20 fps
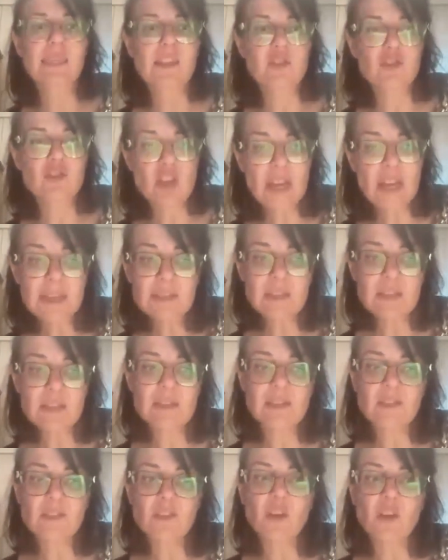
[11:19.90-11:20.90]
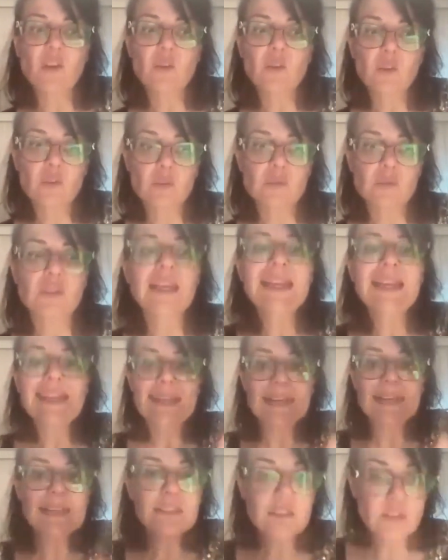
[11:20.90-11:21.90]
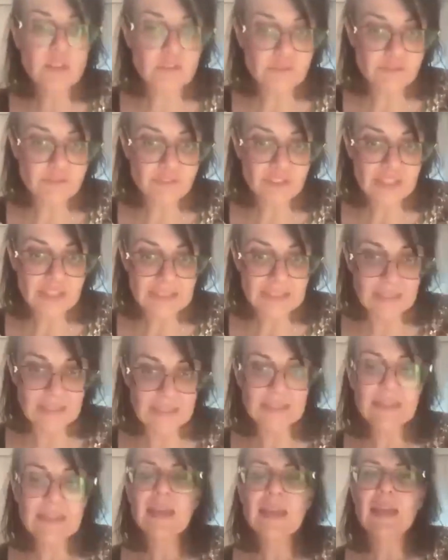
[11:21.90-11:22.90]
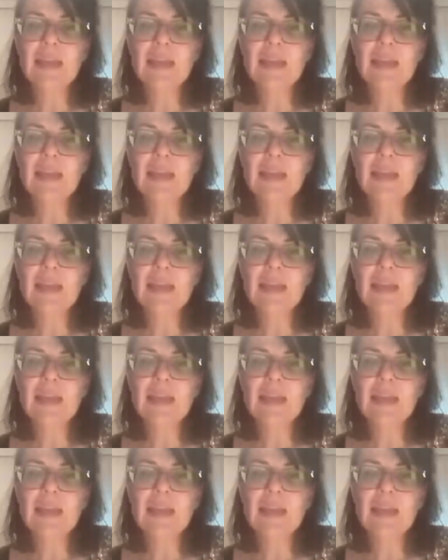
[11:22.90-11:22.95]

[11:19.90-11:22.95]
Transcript: the judges, you know, could intervene